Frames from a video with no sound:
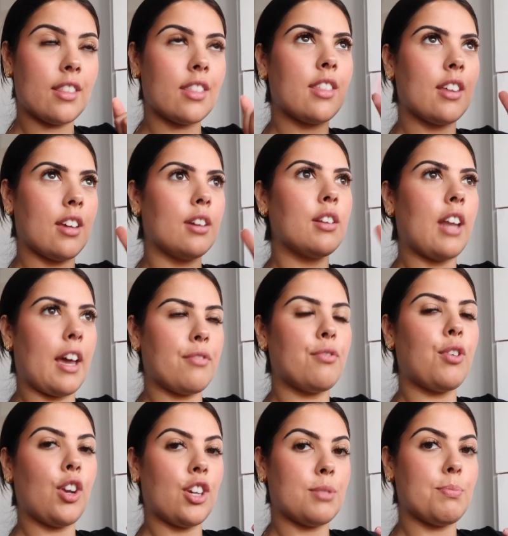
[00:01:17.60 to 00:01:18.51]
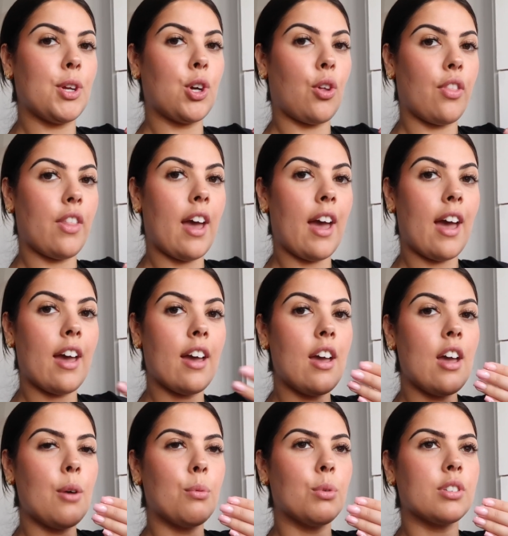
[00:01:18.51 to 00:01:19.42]
that follows me on there
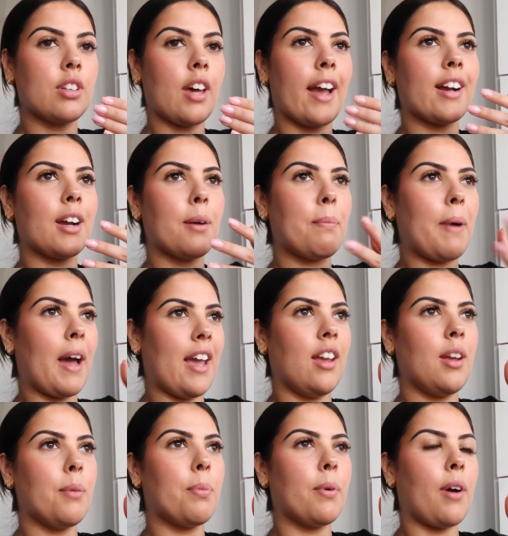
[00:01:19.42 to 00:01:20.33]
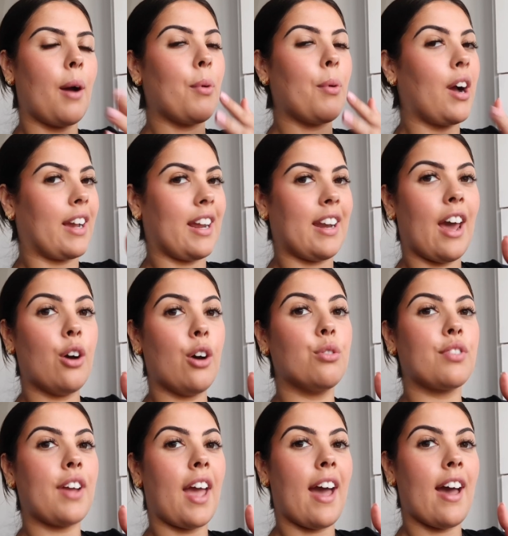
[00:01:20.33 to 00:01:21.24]
was like, babe, I work in
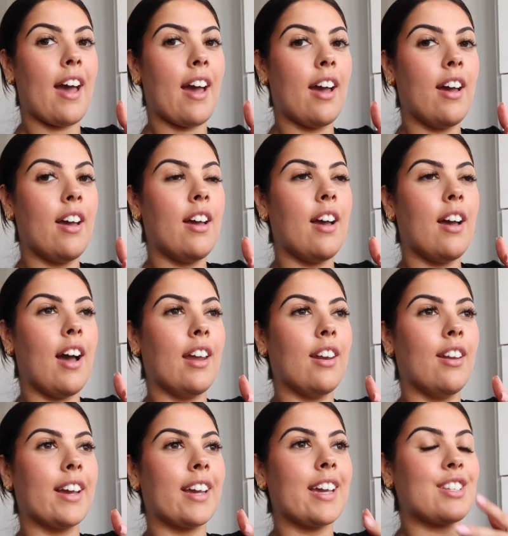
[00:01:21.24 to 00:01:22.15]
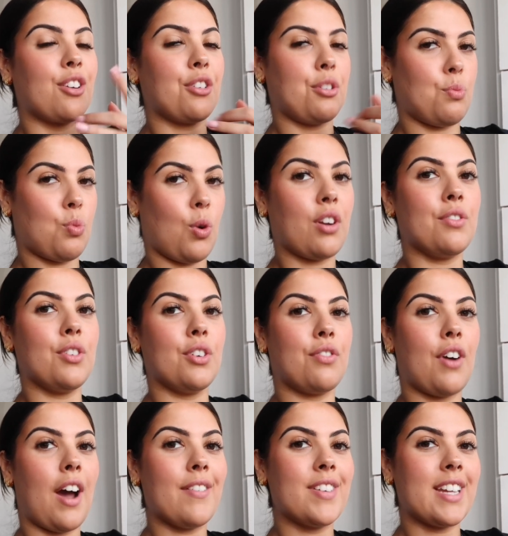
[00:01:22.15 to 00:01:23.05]
healthcare, and like, it's only one of your
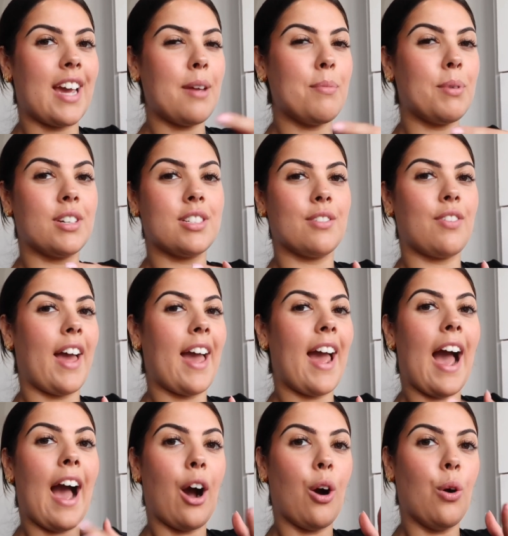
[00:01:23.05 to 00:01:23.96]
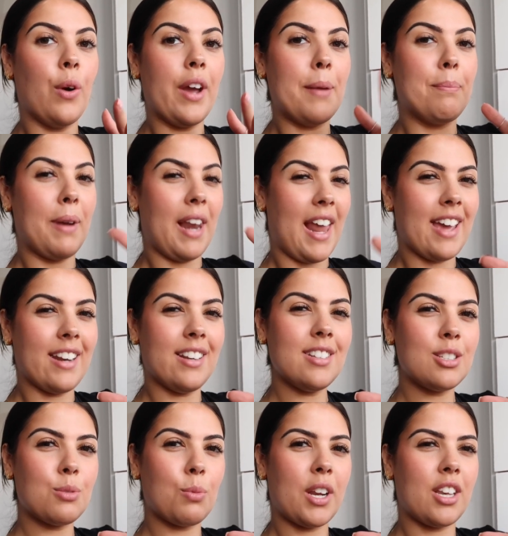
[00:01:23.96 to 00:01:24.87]
five a day because of like how it
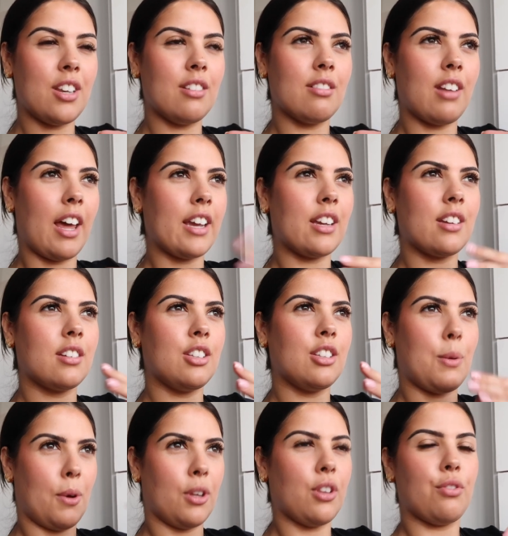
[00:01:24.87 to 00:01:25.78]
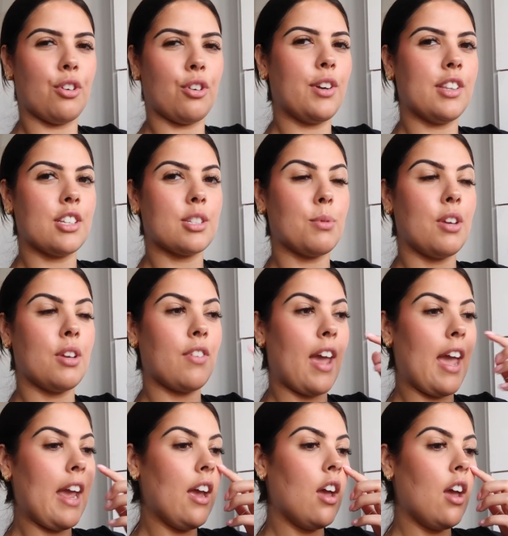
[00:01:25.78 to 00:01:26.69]
blends when like you put the fruit in the
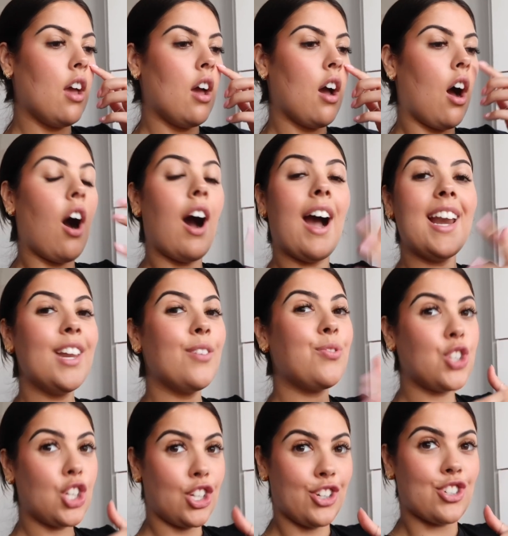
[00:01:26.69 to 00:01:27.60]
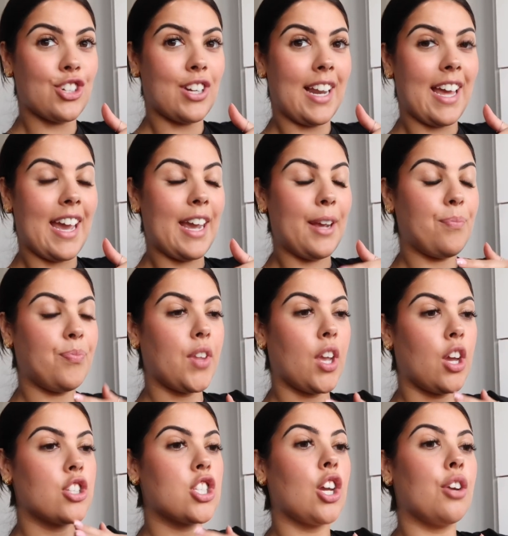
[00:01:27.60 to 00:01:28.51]
smoothie. I live delusionally,
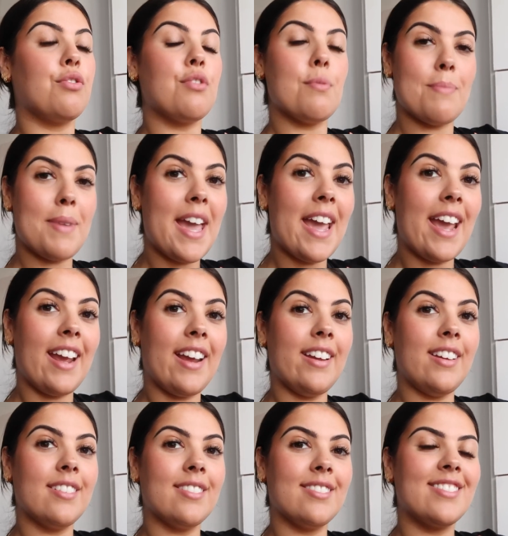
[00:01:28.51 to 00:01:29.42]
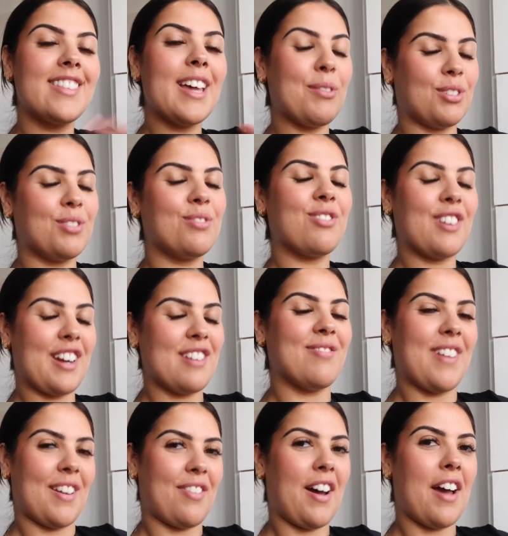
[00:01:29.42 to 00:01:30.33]
so for me, there was three of
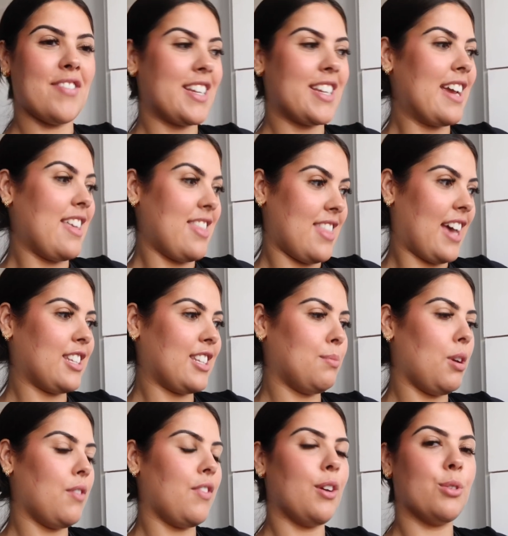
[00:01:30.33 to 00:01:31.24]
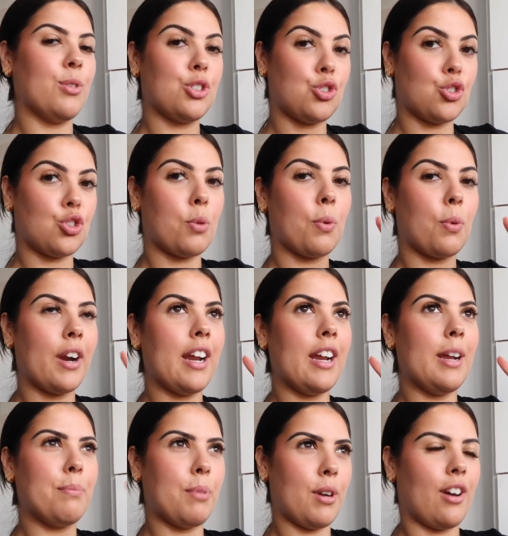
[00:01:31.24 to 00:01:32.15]
my five a day in that smoothie. It was
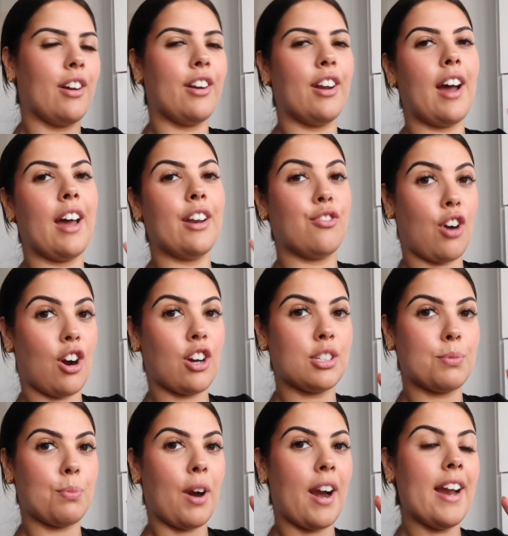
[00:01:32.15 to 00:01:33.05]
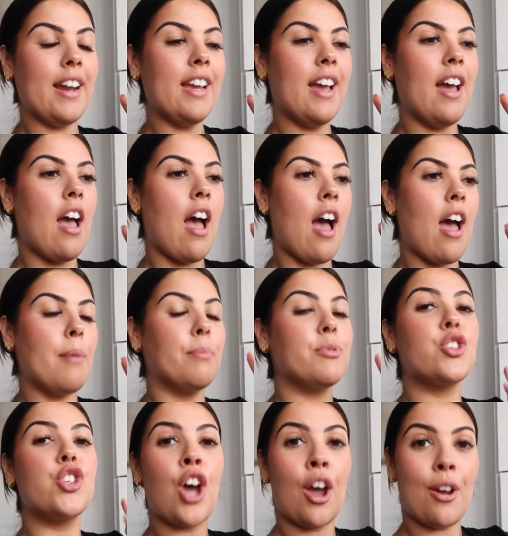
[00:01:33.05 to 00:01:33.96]
strawberry, banana, and raspberry.
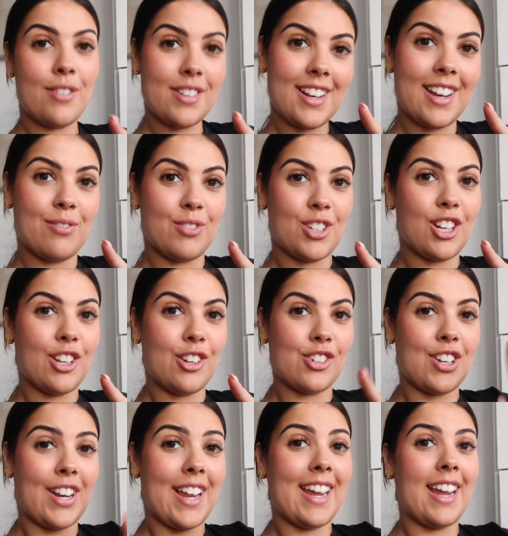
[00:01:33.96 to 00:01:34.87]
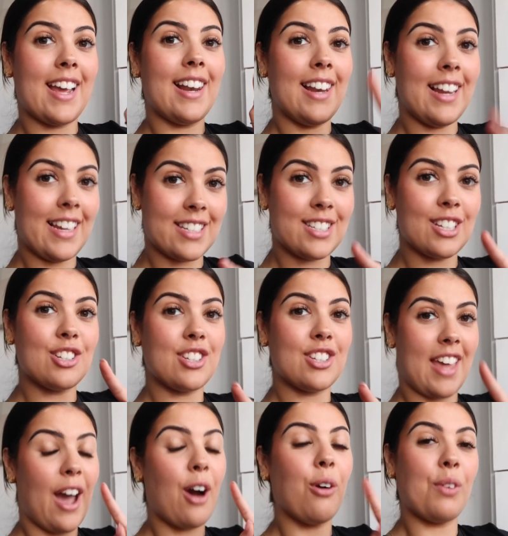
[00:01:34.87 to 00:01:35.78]
Don't live delusionally, listen to
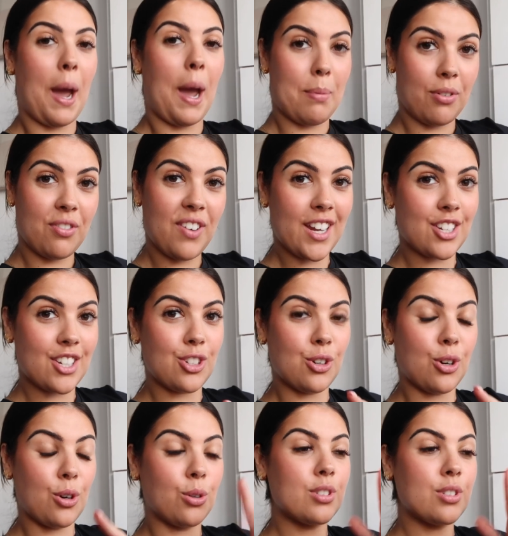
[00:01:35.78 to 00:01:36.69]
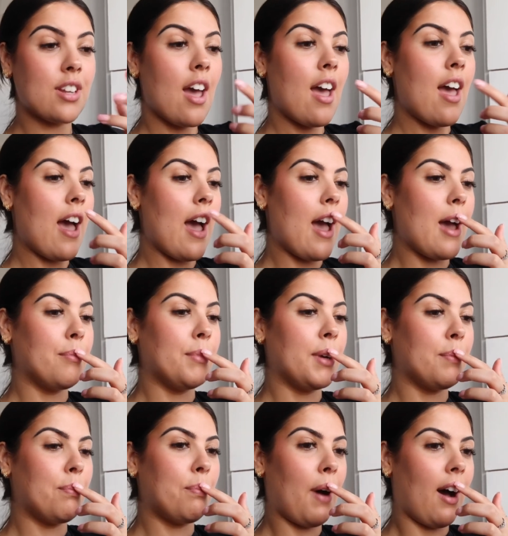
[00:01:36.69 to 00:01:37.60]
the healthcare professionals.
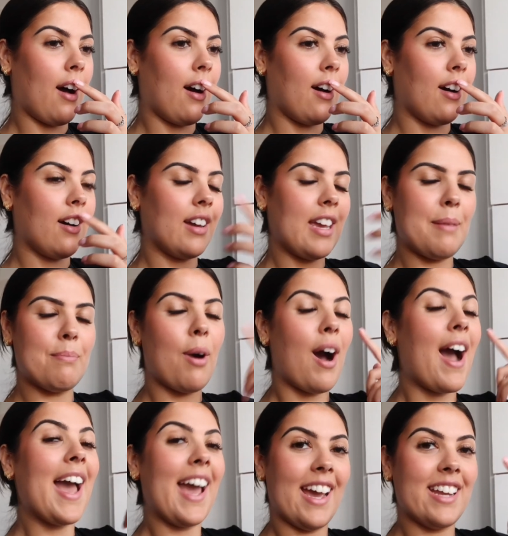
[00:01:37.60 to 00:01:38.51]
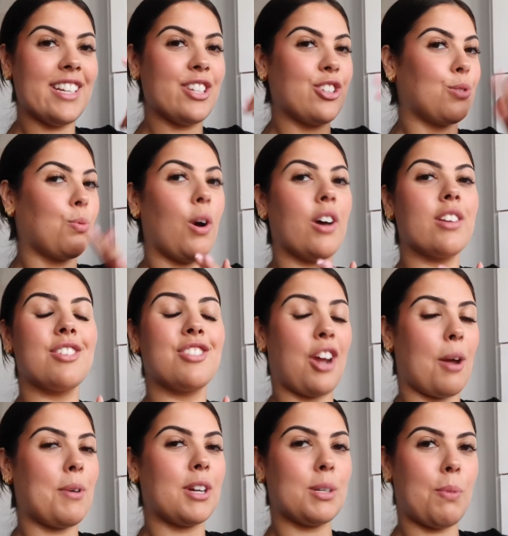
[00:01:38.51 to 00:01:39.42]
But in my head, it just works
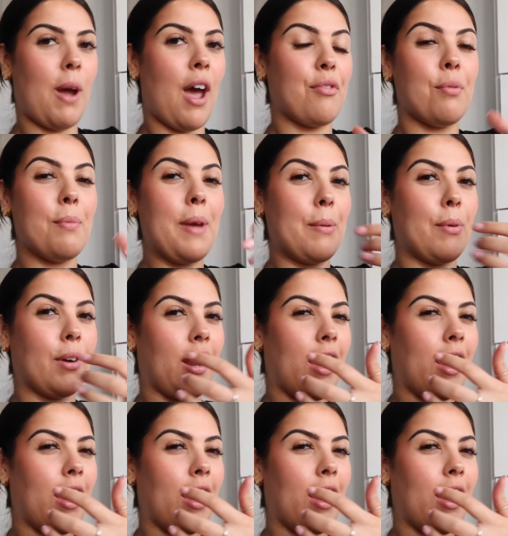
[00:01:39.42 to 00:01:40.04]
so much better for me